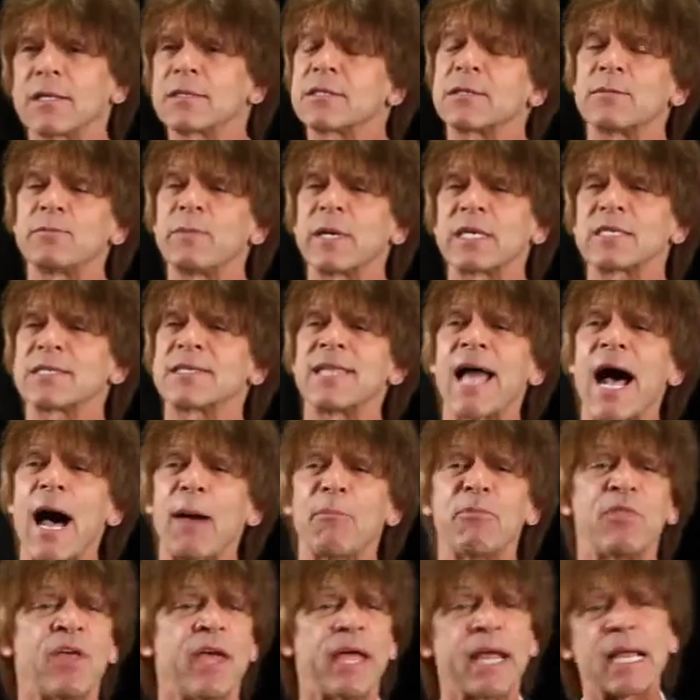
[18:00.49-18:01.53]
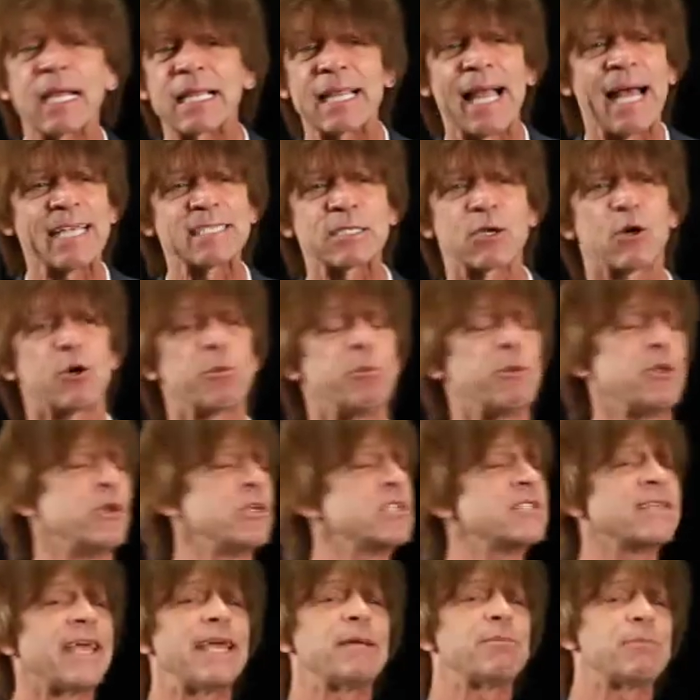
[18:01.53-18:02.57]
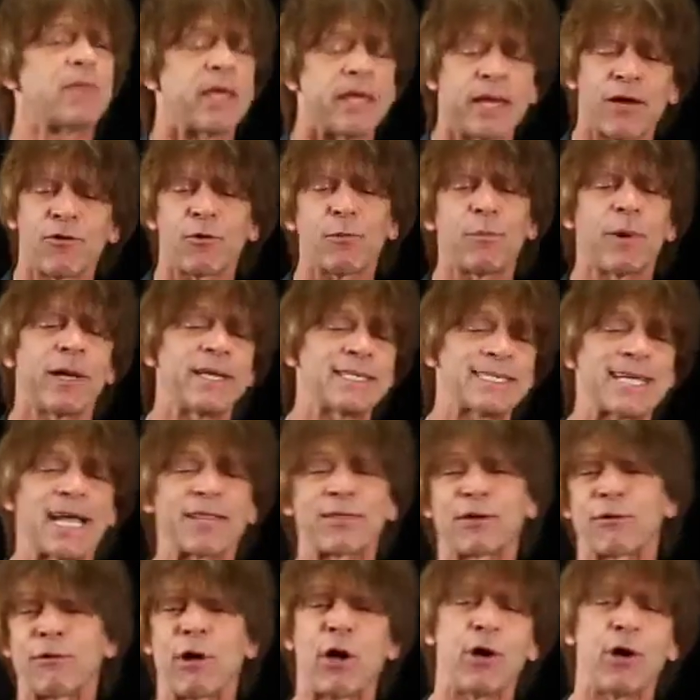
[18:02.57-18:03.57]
It's a big snob thing, classical community, same thing. Everybody's got their